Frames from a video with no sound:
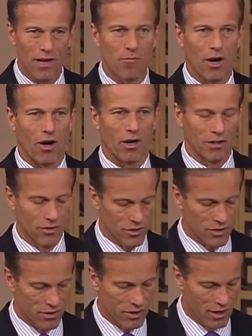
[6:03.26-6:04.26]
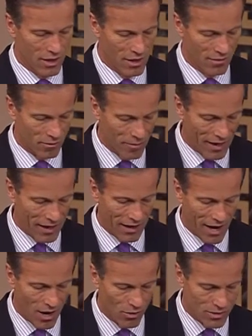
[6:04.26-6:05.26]
Americans from heading
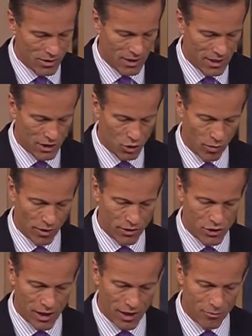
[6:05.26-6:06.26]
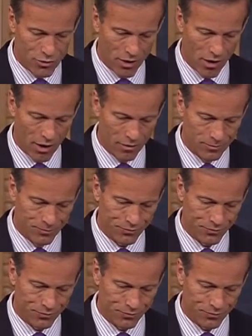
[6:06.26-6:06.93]
out to where the jobs are.